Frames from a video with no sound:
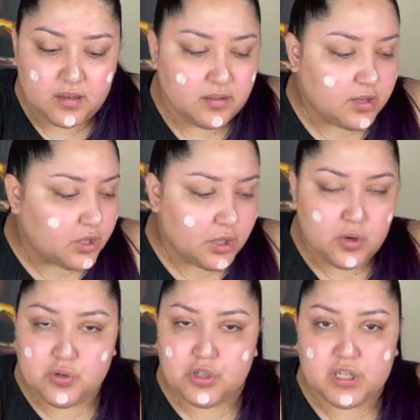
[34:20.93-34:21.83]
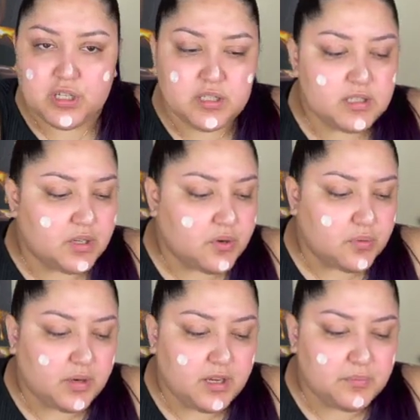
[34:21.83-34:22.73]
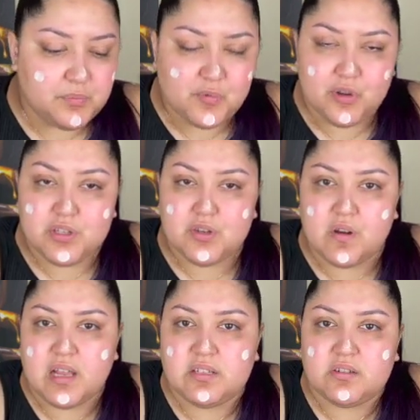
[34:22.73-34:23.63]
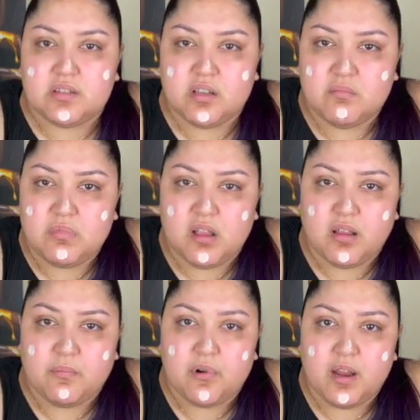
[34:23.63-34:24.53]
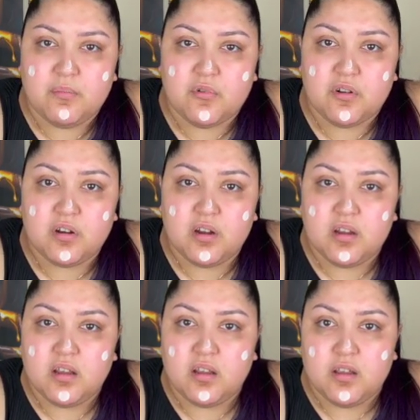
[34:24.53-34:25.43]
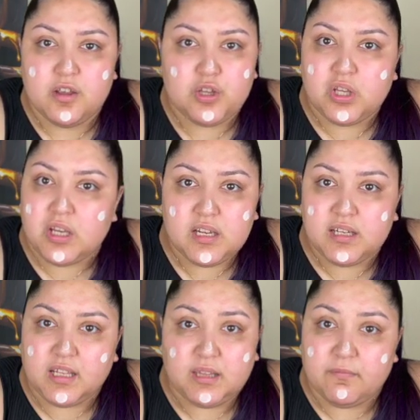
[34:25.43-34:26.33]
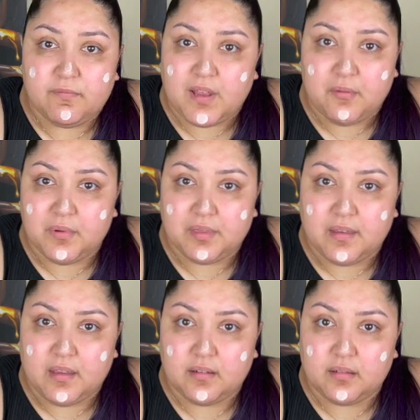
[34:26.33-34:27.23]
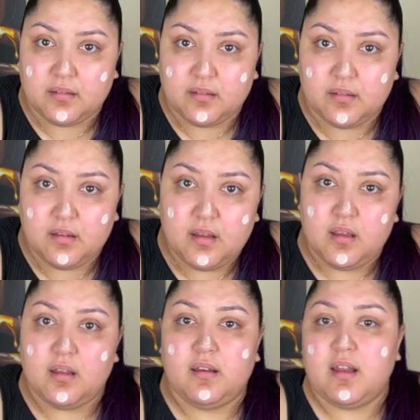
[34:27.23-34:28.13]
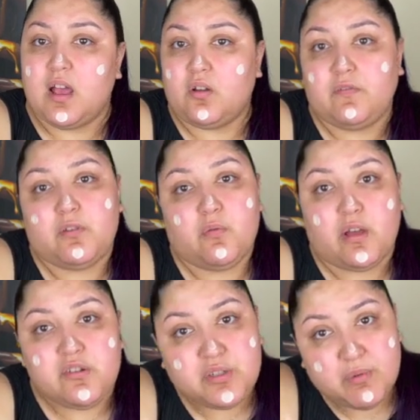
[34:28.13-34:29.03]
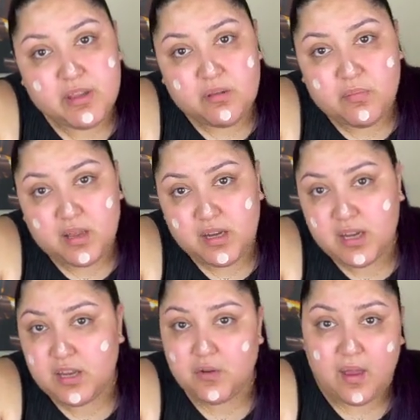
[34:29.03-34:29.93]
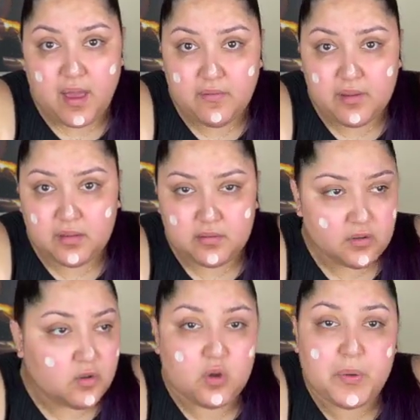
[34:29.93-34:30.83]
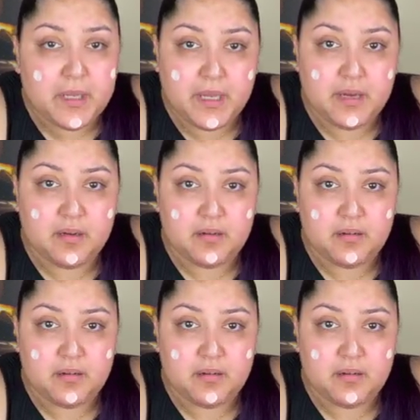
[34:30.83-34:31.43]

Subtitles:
The lotions, the cream, moisturizer, sunblock, primer, you can lay them flat with that. Now, if you want to spend the money and you have it, go ahead.